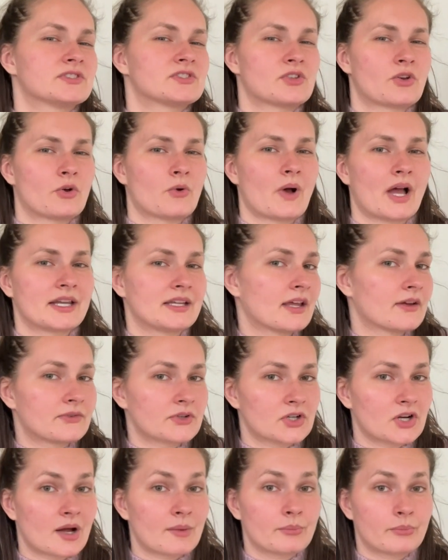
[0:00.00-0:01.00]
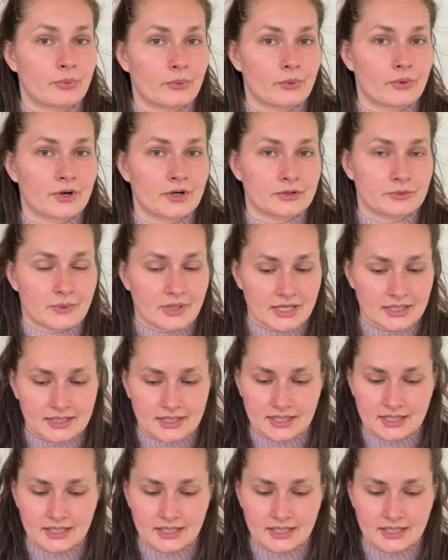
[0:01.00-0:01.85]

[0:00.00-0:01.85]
So I never got bored with